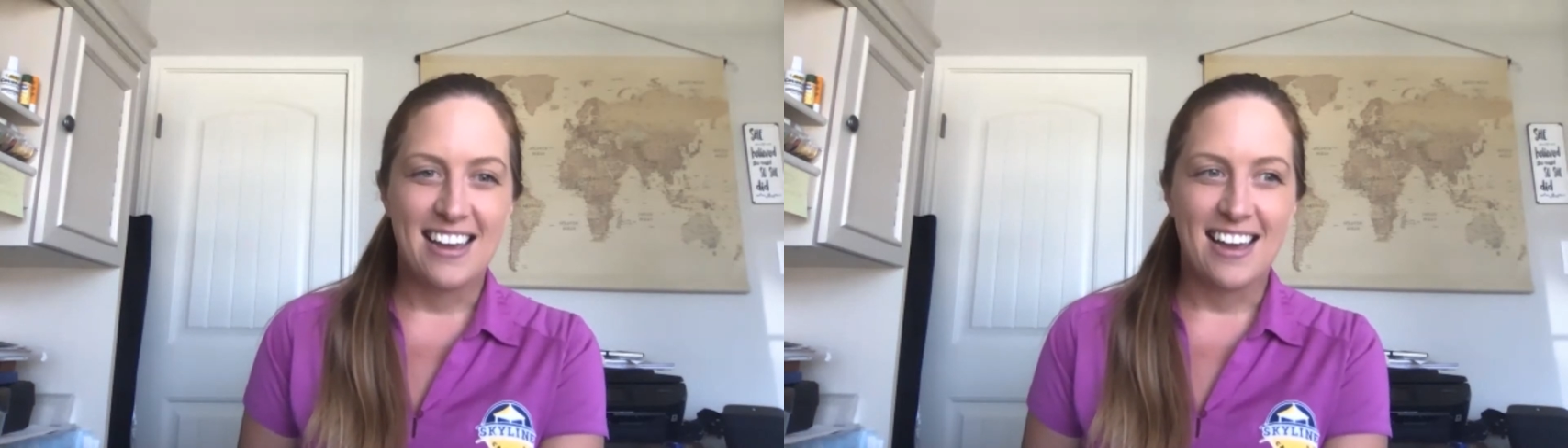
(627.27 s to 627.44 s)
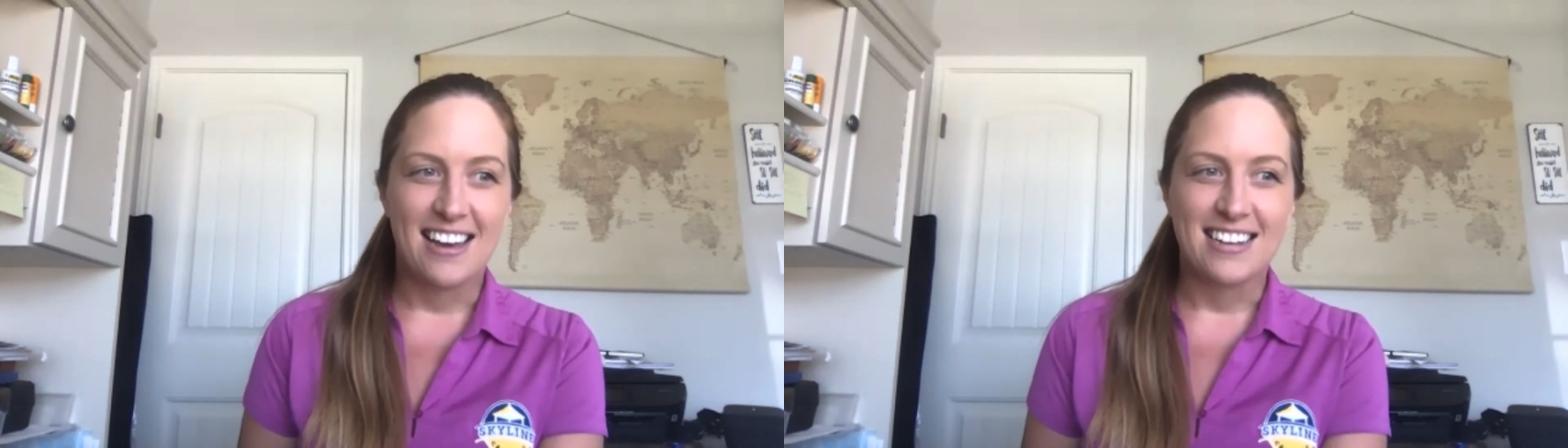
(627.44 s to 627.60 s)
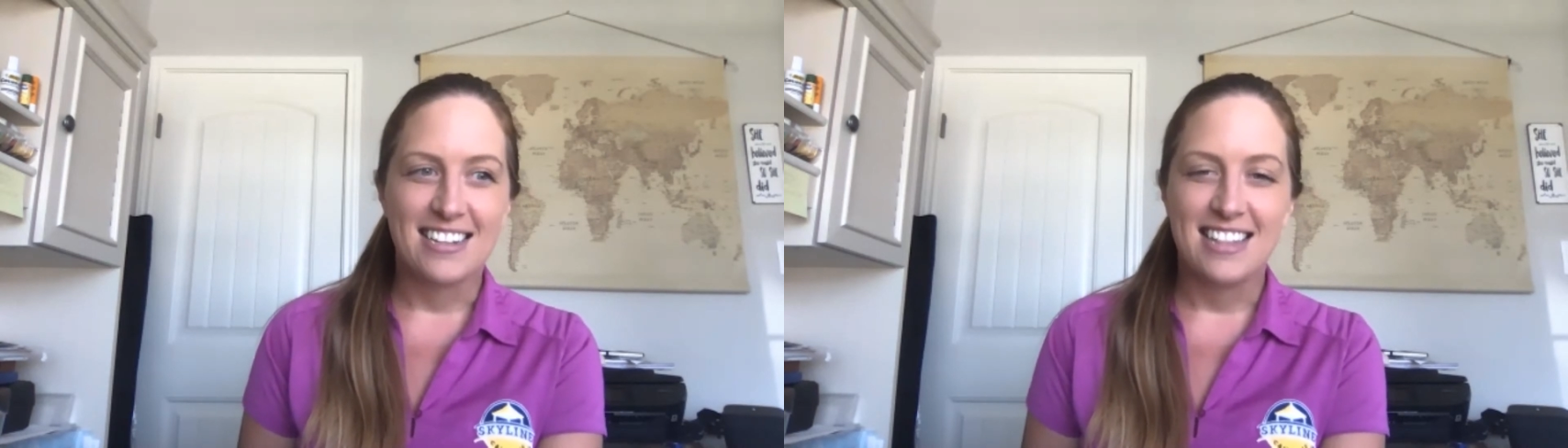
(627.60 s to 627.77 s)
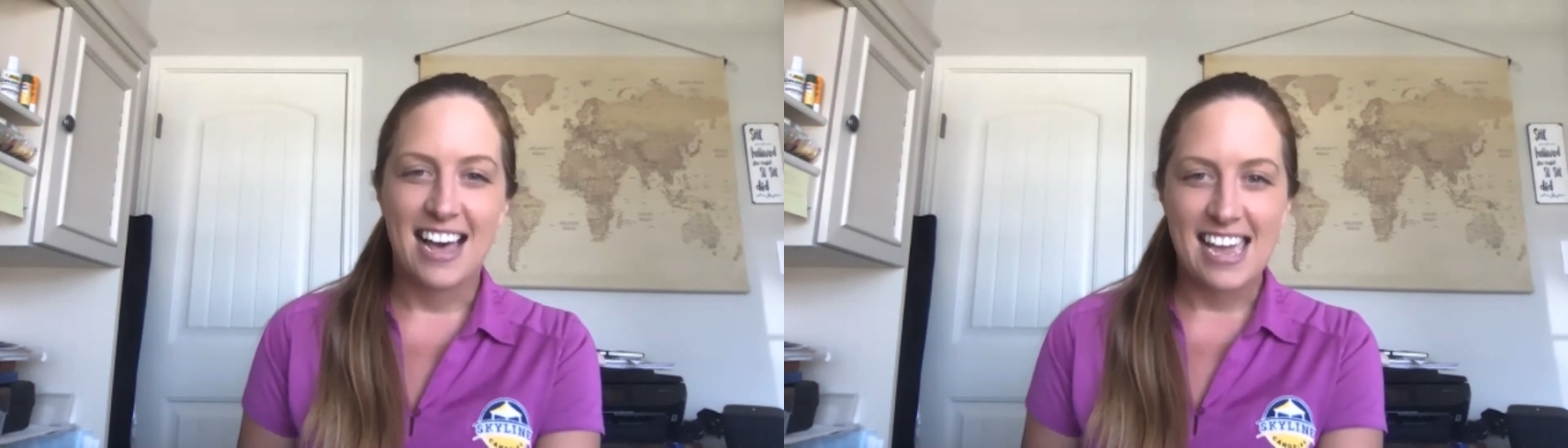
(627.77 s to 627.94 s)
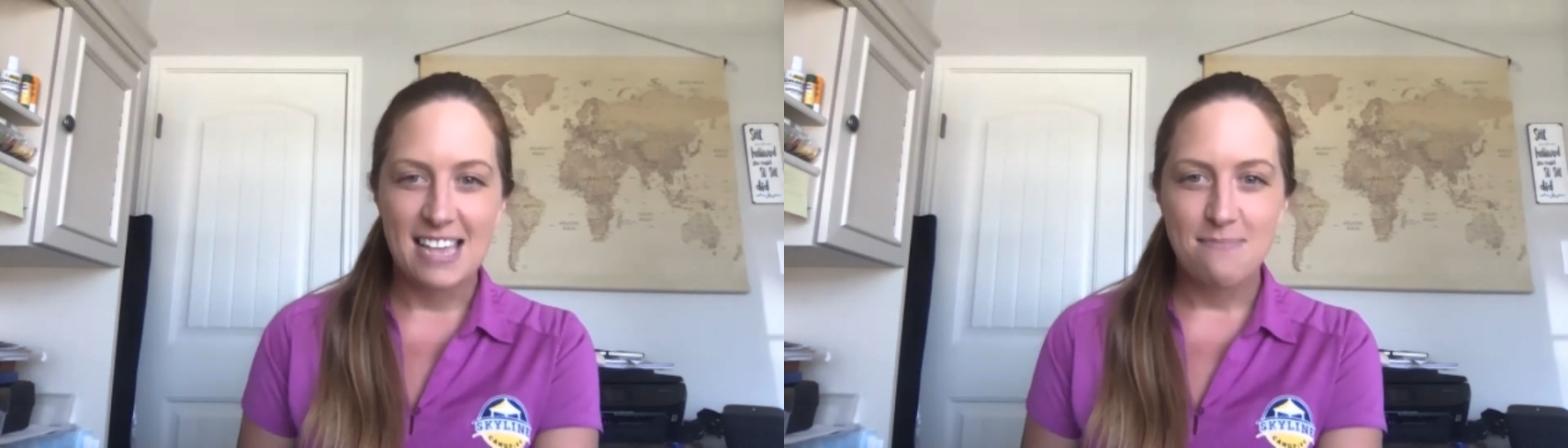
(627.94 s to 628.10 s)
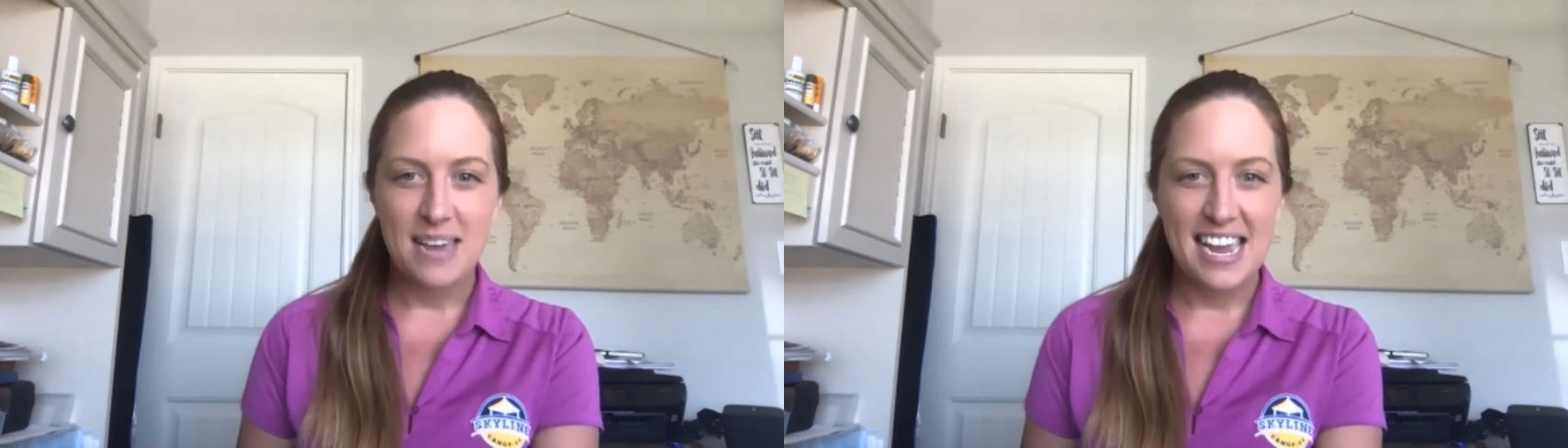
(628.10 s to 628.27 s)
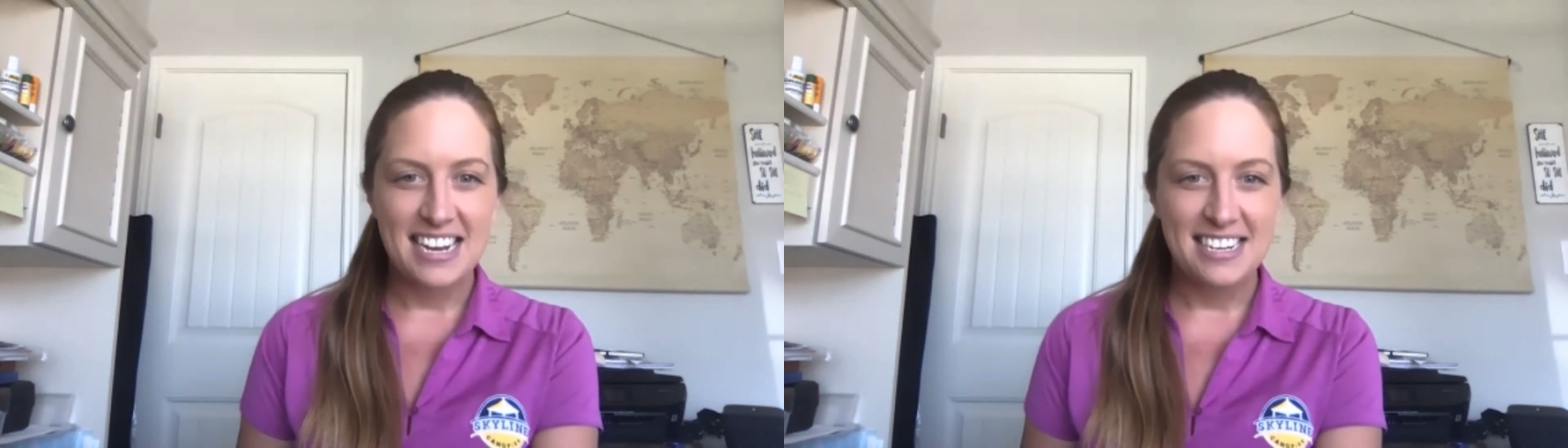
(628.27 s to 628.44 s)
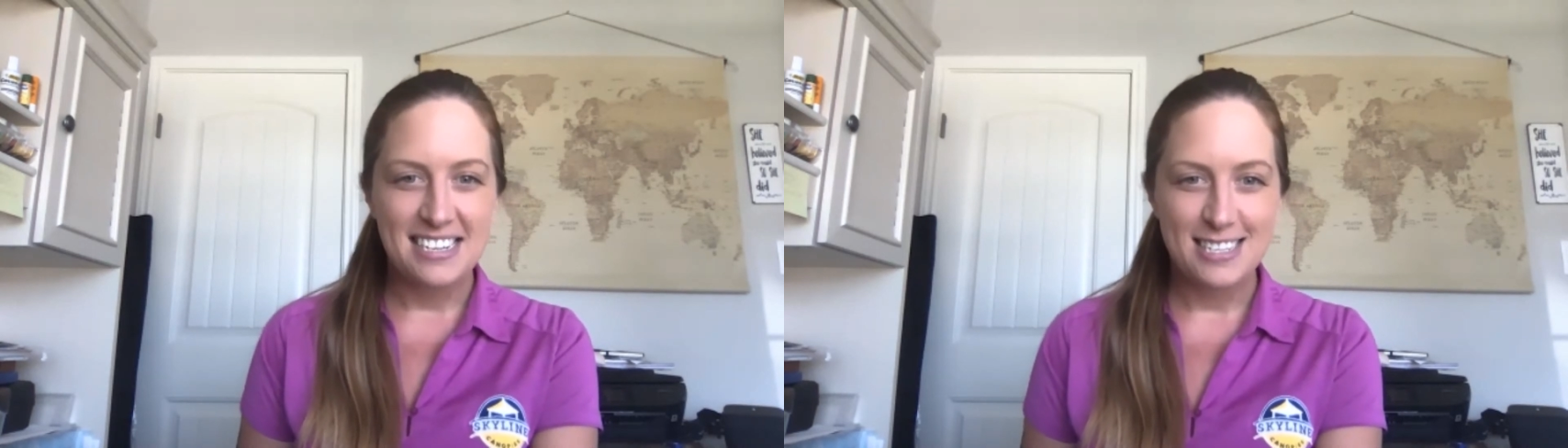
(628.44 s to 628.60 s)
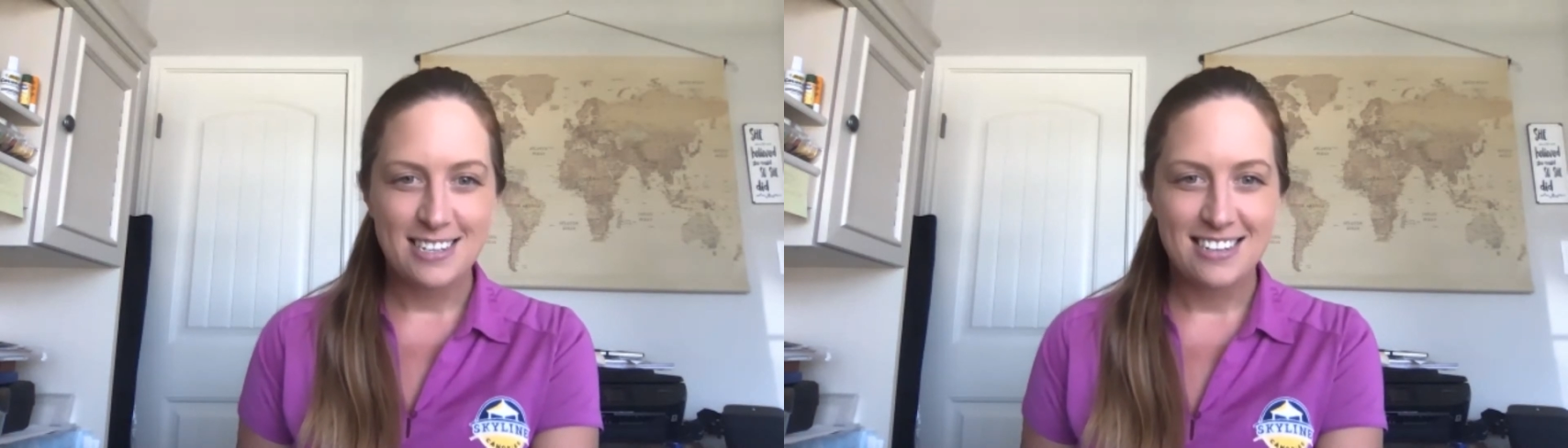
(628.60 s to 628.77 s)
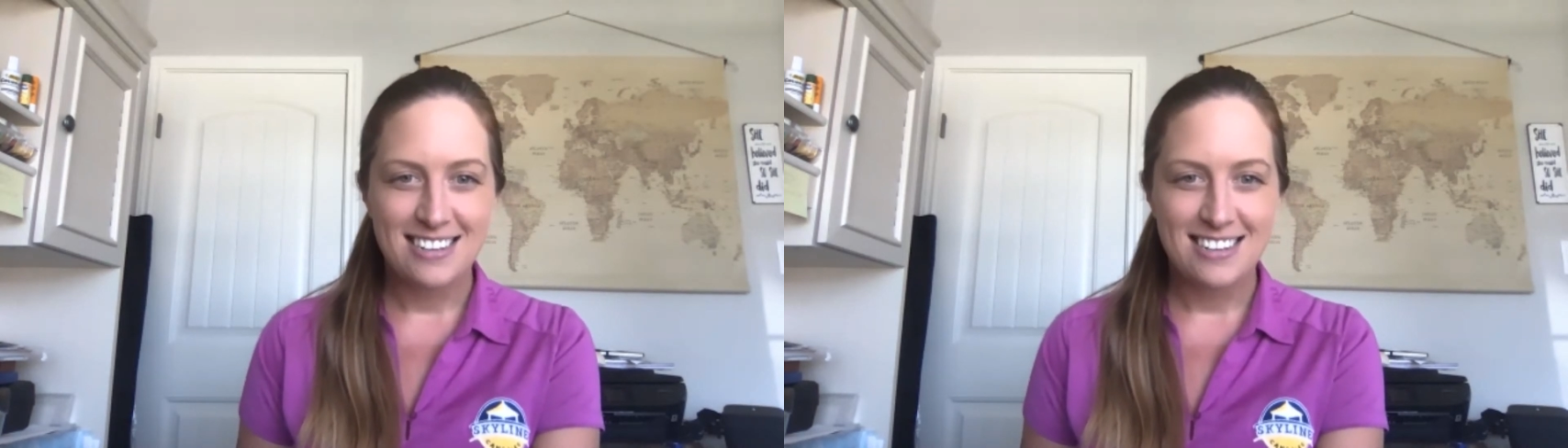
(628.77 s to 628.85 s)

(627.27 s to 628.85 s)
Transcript: a client page.